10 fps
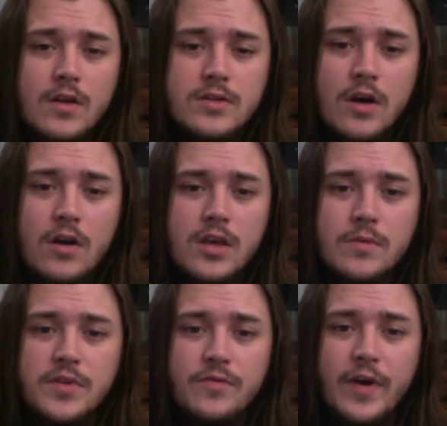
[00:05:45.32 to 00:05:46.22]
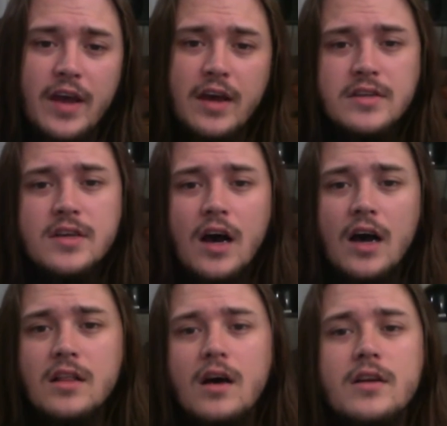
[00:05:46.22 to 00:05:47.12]
Talking with Vand,
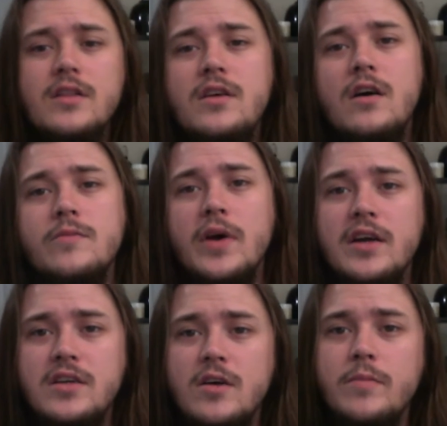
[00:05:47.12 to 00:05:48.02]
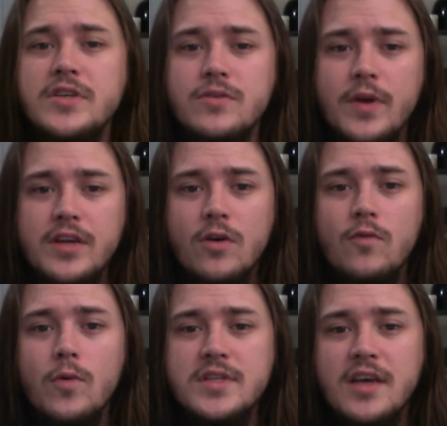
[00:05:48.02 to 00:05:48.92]
Eilon and the young man commiserate
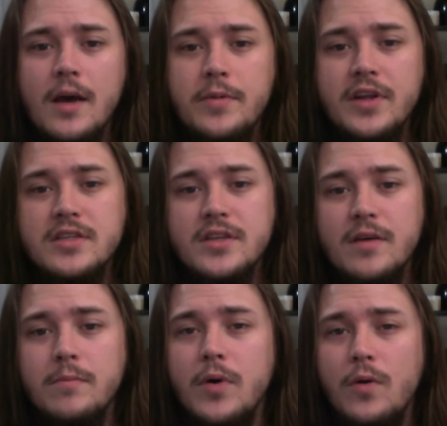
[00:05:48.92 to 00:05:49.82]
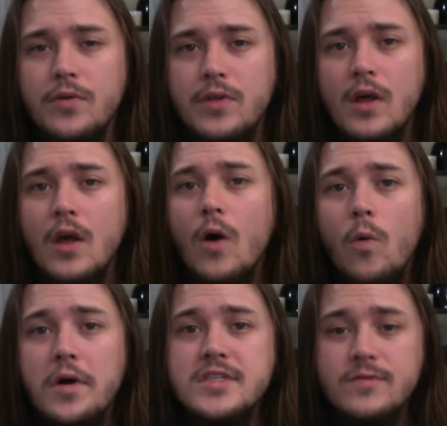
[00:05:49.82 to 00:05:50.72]
over what's happening to them both,
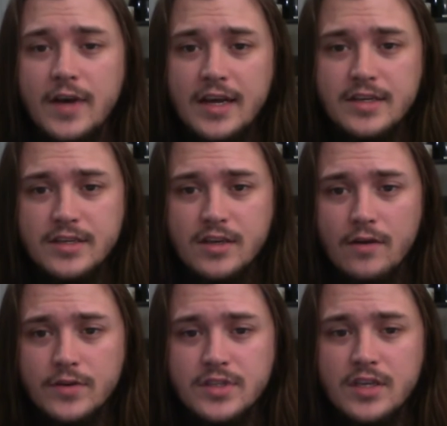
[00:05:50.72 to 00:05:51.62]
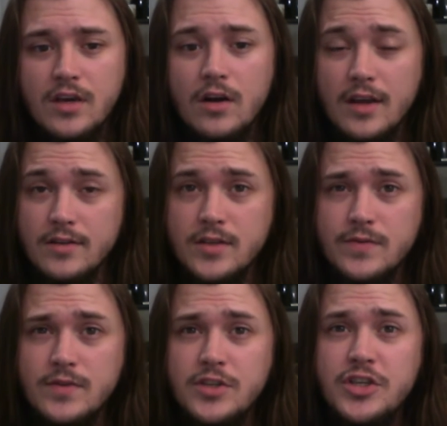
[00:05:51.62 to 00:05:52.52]
once Vand discovers the young
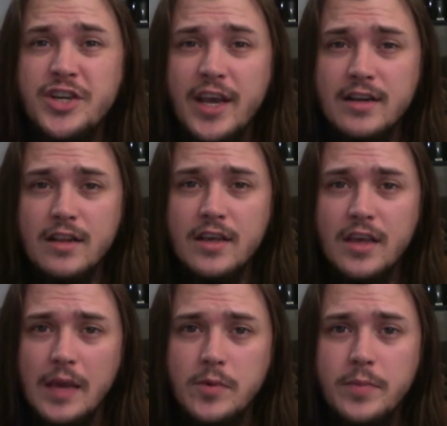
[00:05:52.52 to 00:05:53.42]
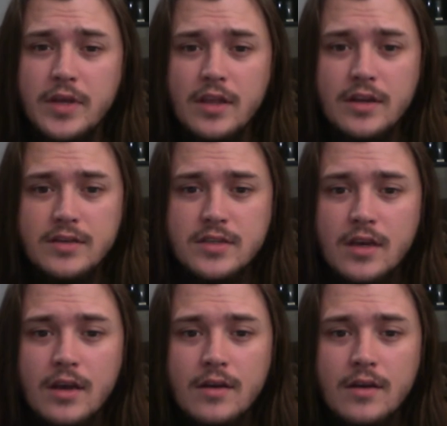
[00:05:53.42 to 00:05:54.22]
elf's channeling capabilities.